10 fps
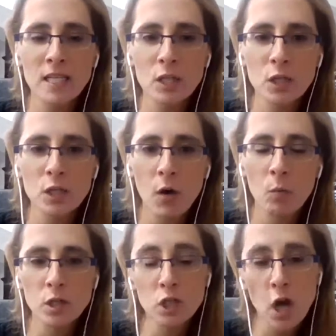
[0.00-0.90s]
to know,
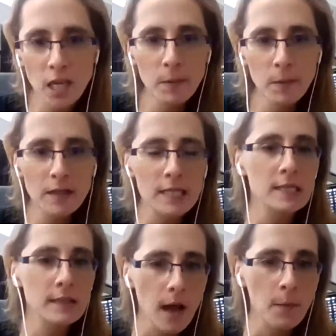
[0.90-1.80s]
when you're talking about the
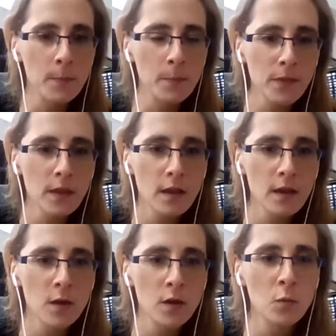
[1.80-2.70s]
stum,
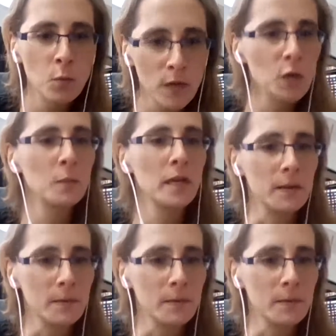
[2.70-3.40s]
what do you mean?